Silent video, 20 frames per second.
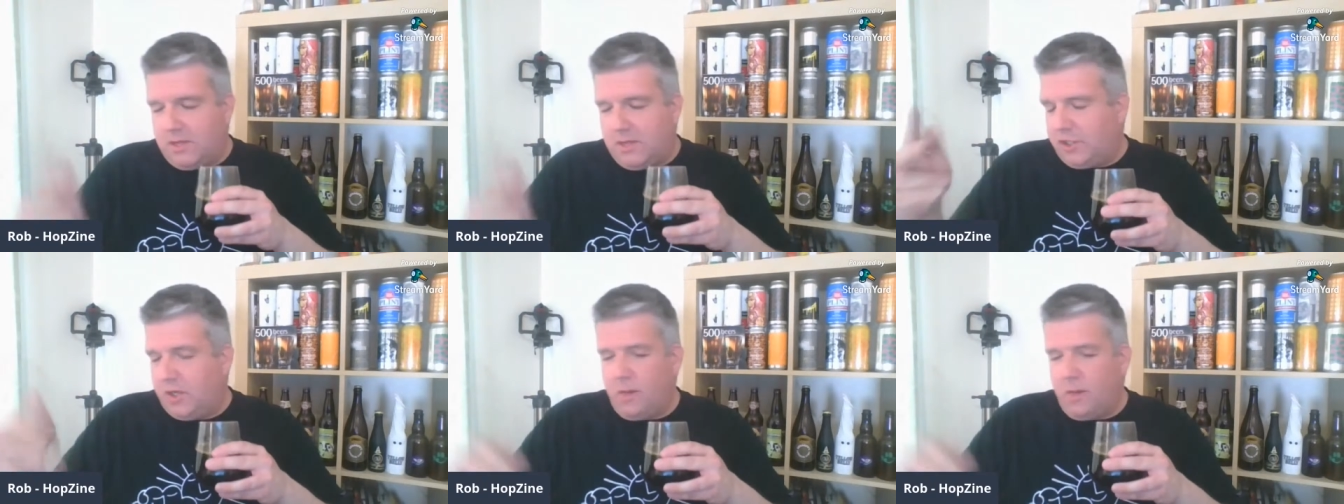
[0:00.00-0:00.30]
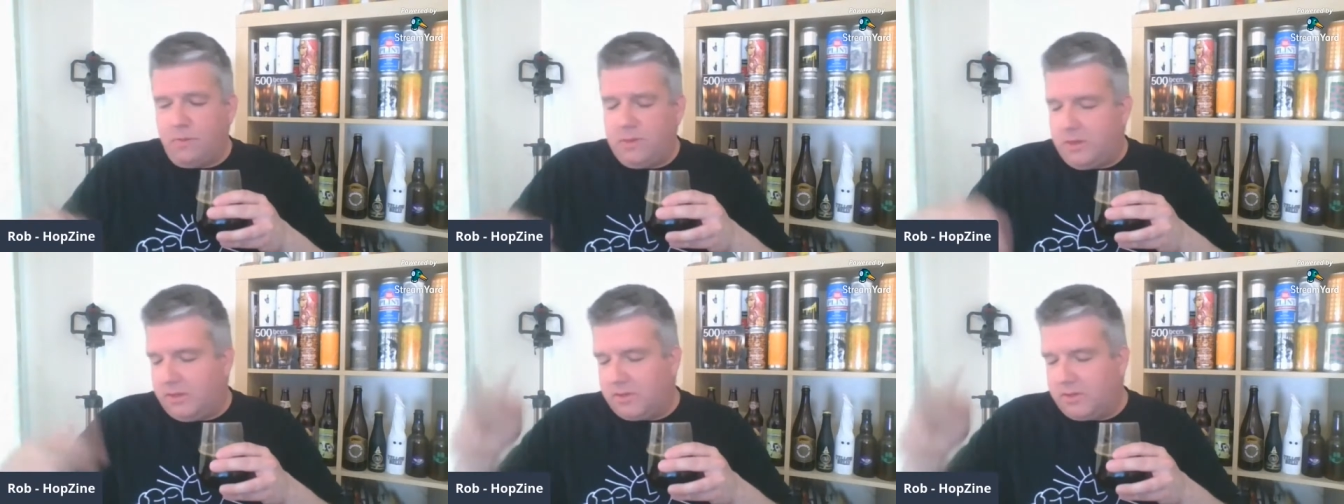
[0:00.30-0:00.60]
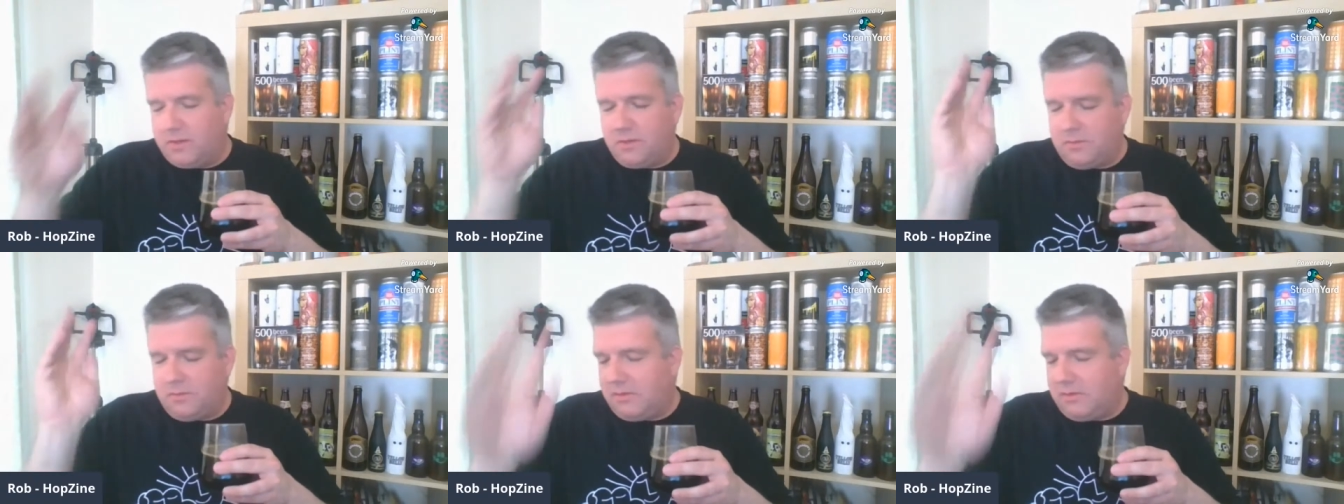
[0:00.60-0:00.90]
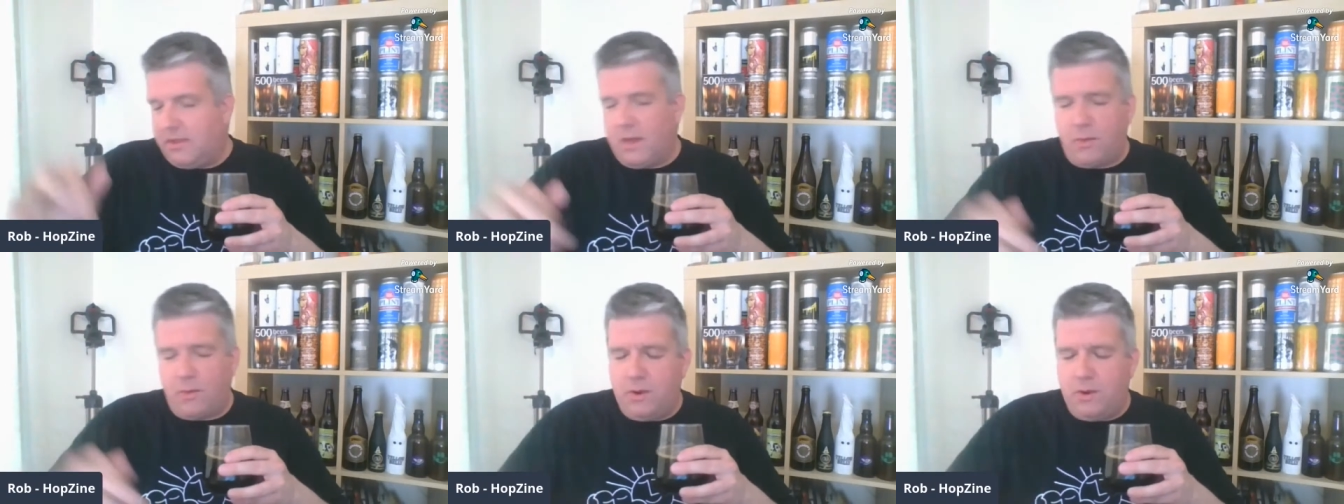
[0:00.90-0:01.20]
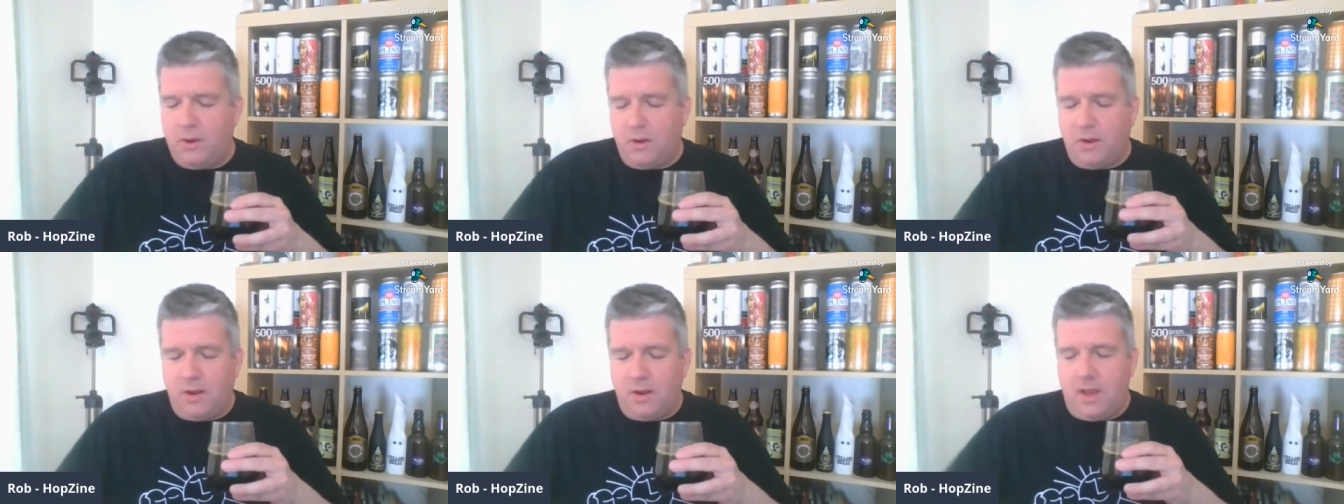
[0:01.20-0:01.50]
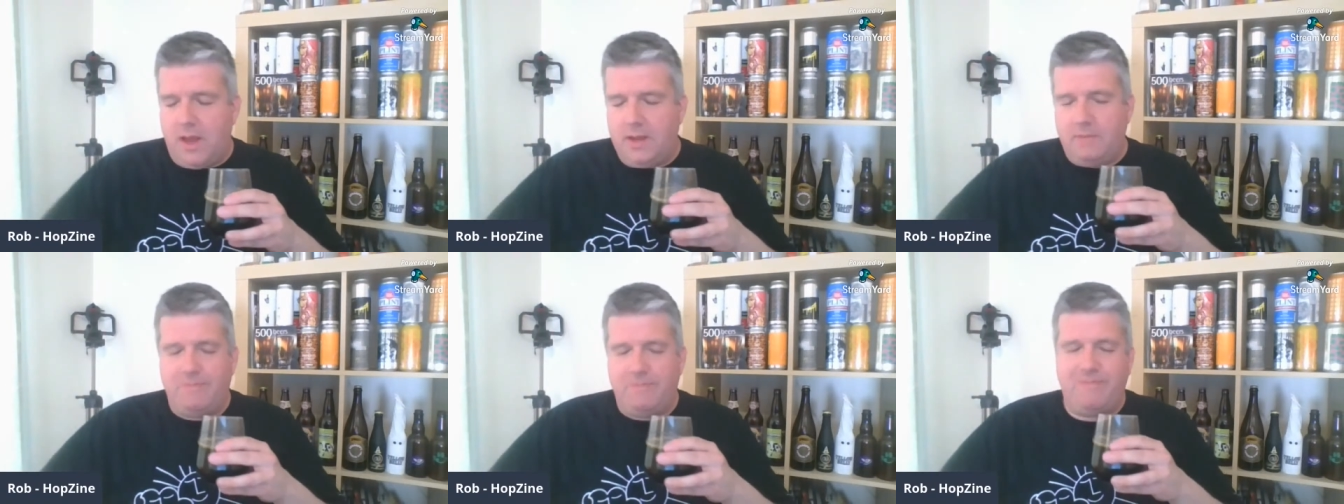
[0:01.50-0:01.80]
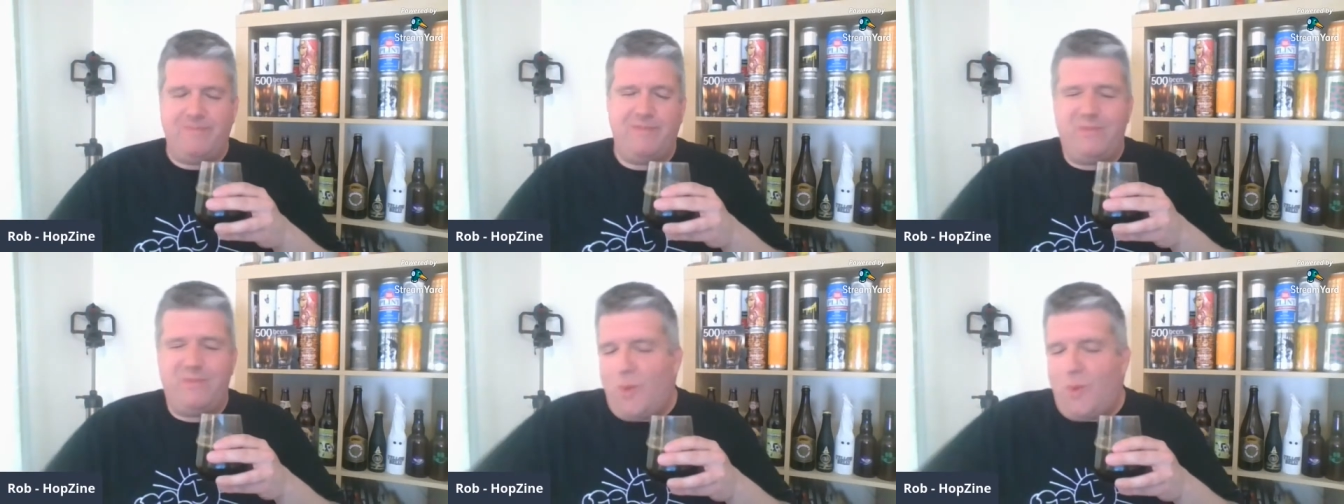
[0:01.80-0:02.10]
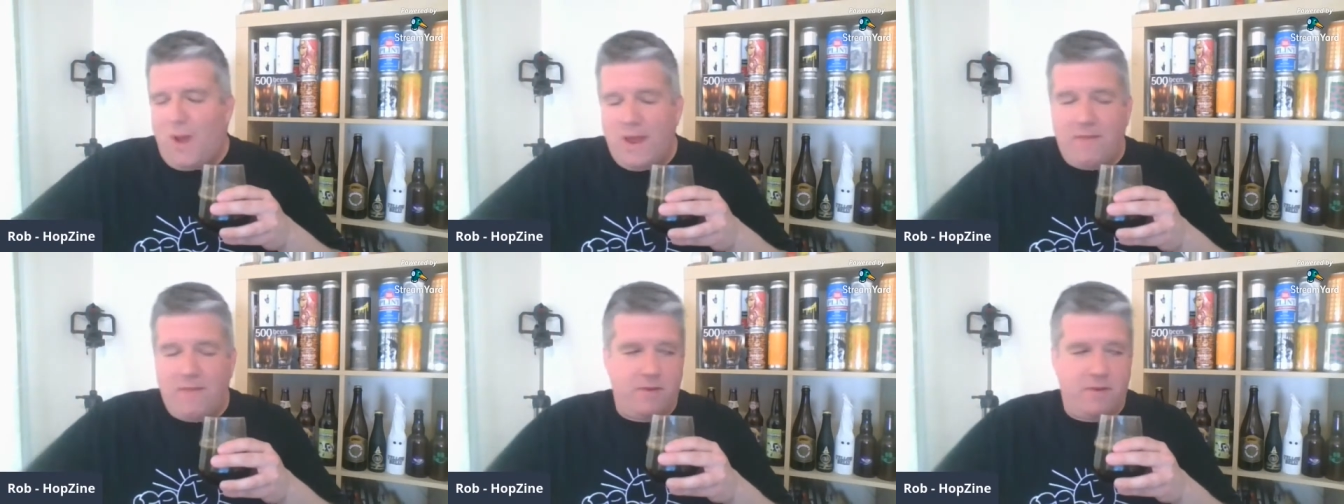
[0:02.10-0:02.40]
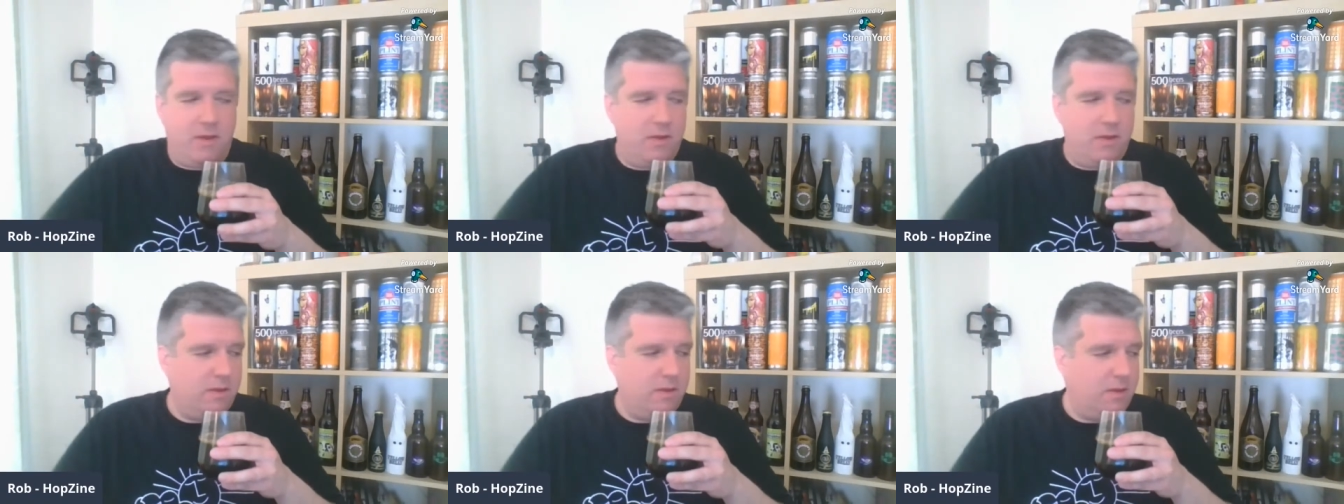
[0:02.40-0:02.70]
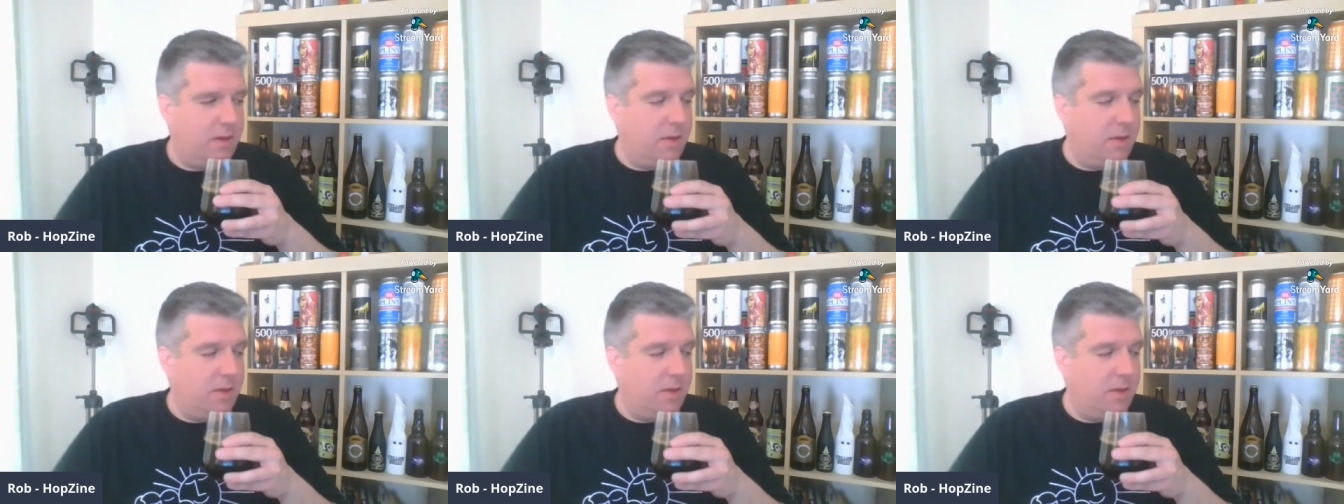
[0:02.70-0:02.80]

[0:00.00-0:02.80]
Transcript: that shop because that one not online. Whatever.